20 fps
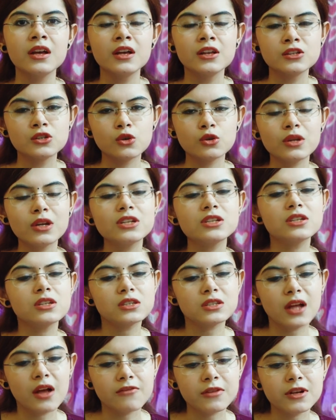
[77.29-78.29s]
so that just
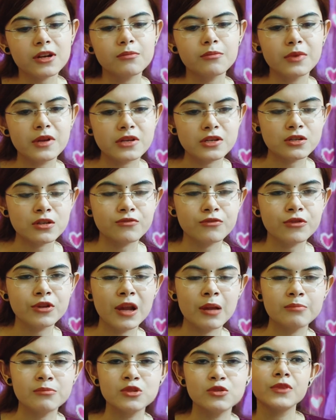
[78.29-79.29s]
after completion of your
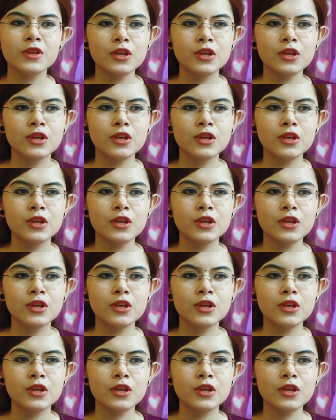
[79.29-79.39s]
MD